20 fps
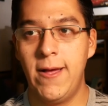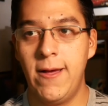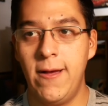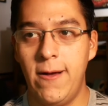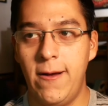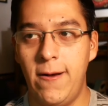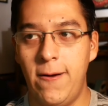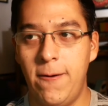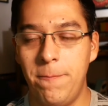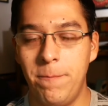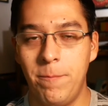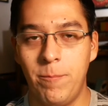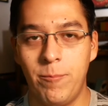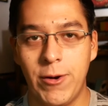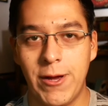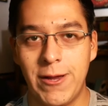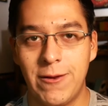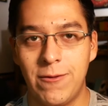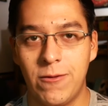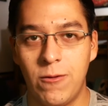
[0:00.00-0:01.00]

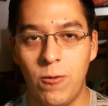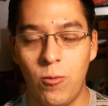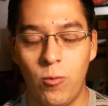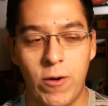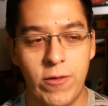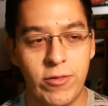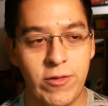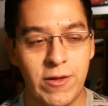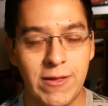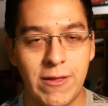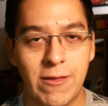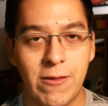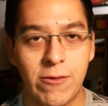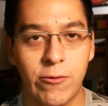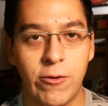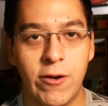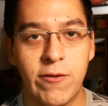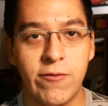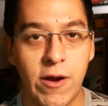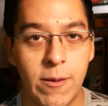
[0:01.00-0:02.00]
But one thing that the
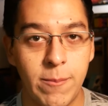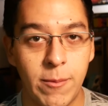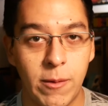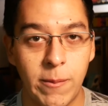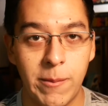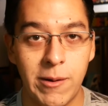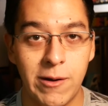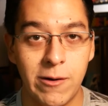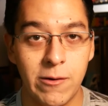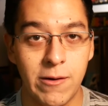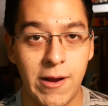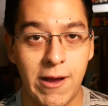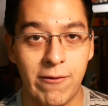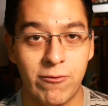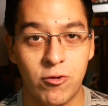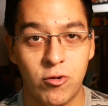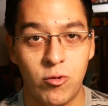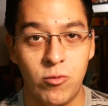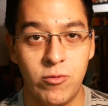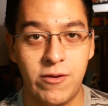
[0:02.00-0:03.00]
35mm
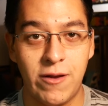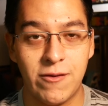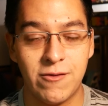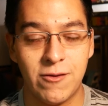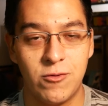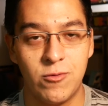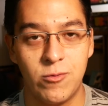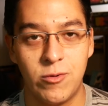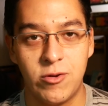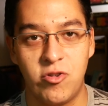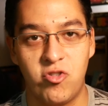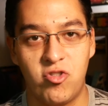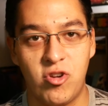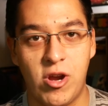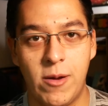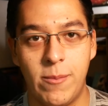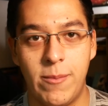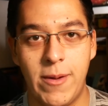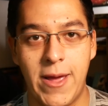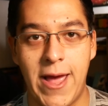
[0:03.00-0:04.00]
f2 doesn't do a good
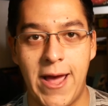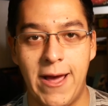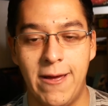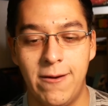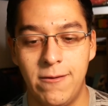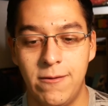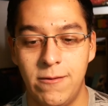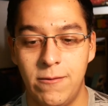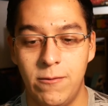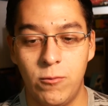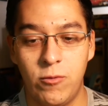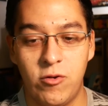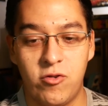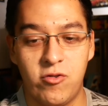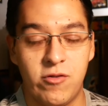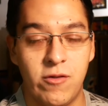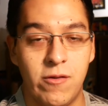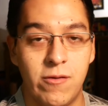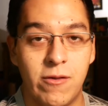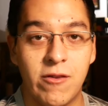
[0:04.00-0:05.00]
job at,
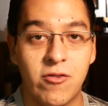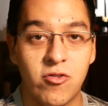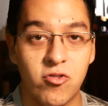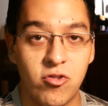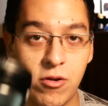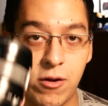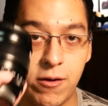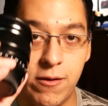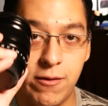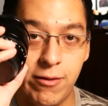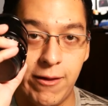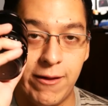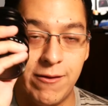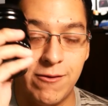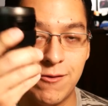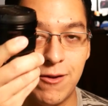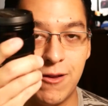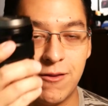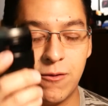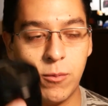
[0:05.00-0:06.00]
which this
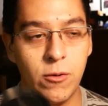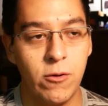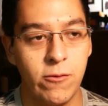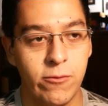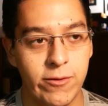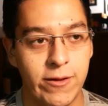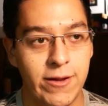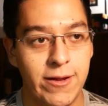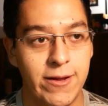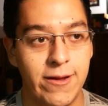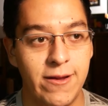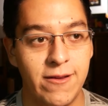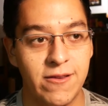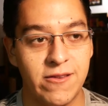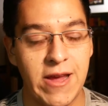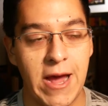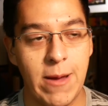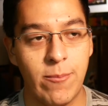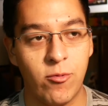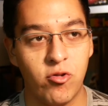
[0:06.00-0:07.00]
lens does beautifully, is
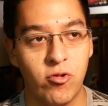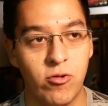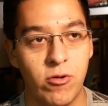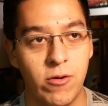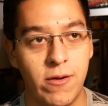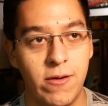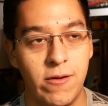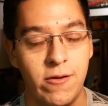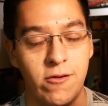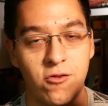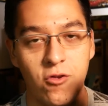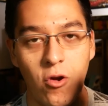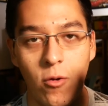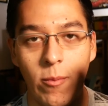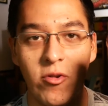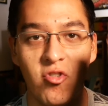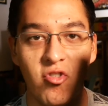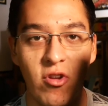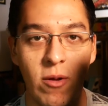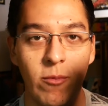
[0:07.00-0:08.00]
capture so
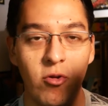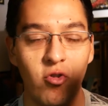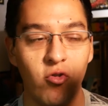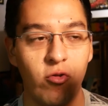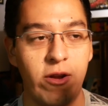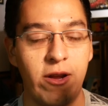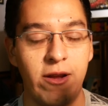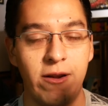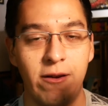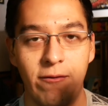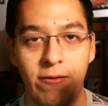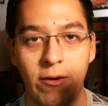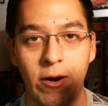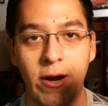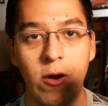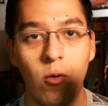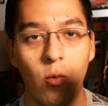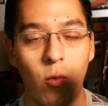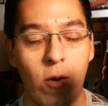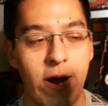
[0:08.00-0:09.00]
much imagery in a
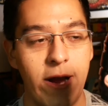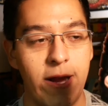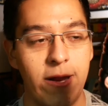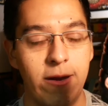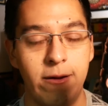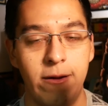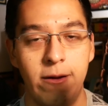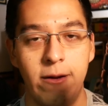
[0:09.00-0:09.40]
very wide